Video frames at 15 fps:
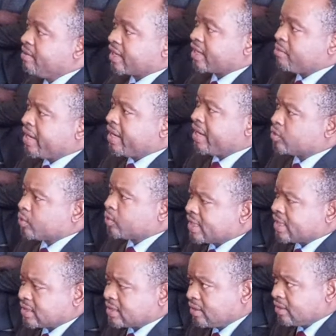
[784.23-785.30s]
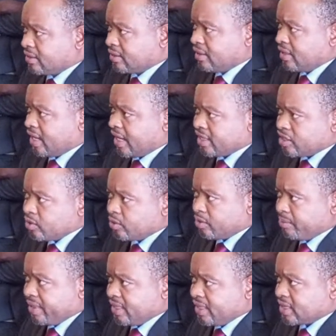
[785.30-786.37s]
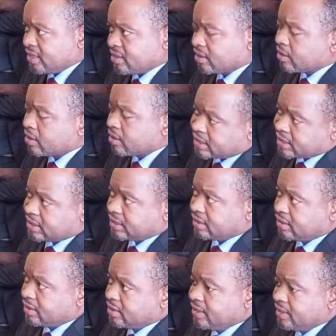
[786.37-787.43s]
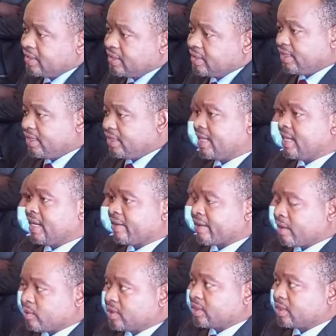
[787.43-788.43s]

get back to us until nomination is closed. Then they turn around.